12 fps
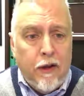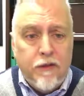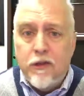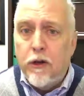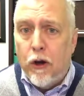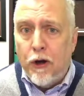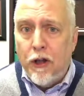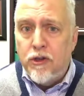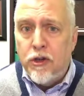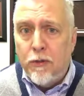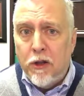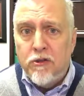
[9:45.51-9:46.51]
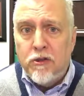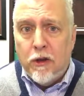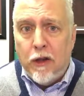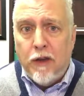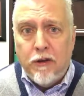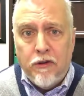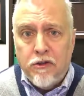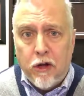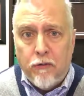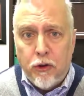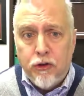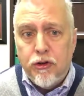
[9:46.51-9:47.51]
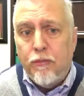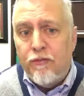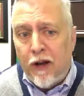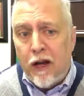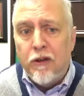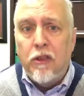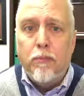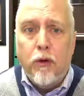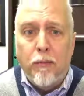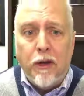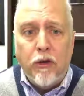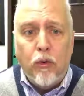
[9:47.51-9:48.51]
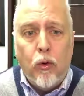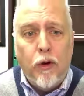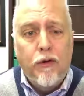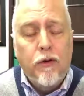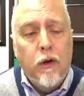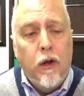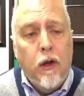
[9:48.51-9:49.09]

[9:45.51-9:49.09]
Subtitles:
is a guardianship and conservatorship filed in the probate court.